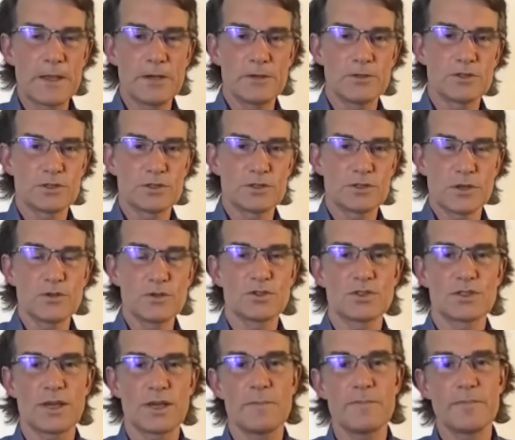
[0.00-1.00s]

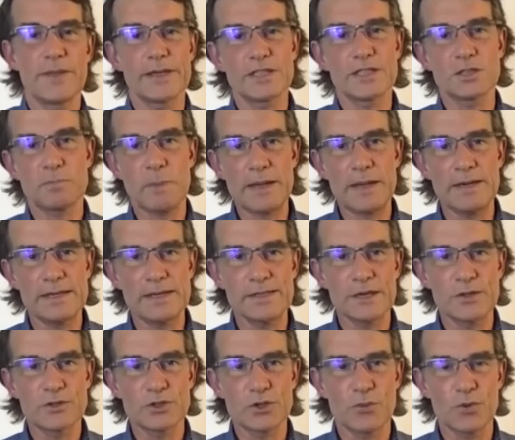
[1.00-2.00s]
expanding
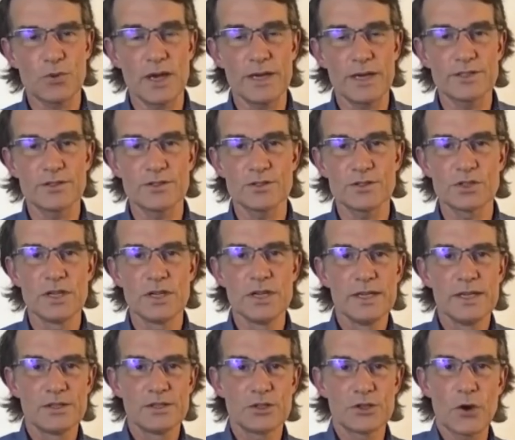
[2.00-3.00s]
those horizons
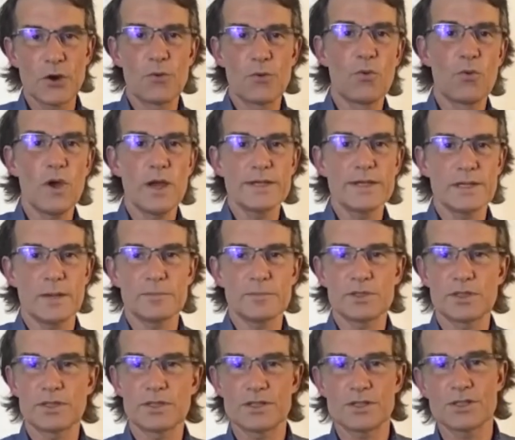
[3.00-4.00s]
to go right up
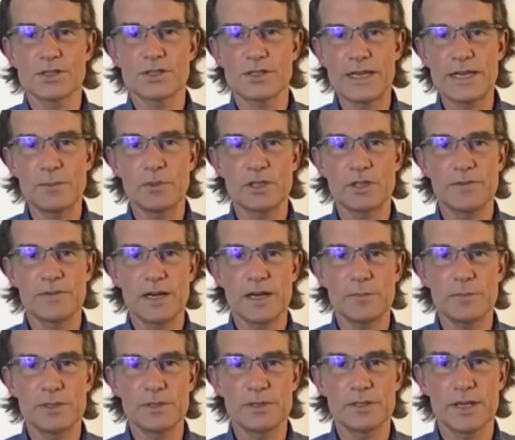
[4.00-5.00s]
to the sustainable
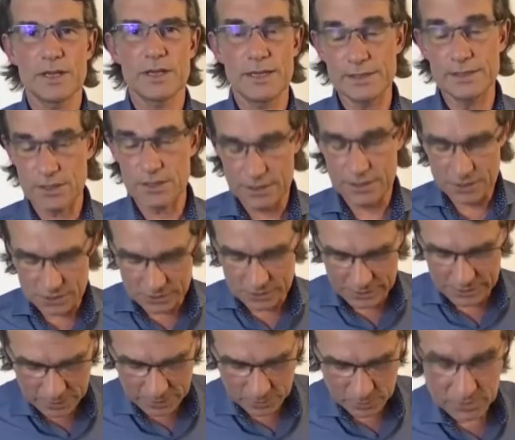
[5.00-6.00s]
development and into the
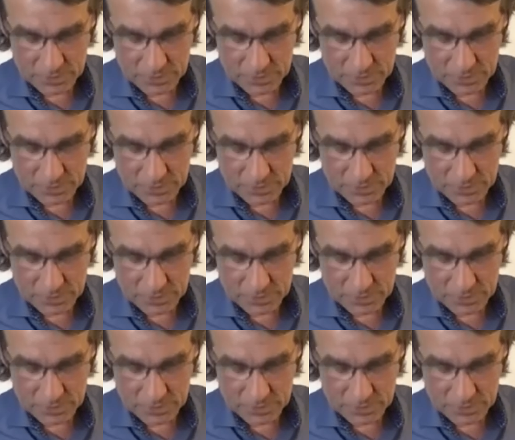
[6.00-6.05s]
Sustainable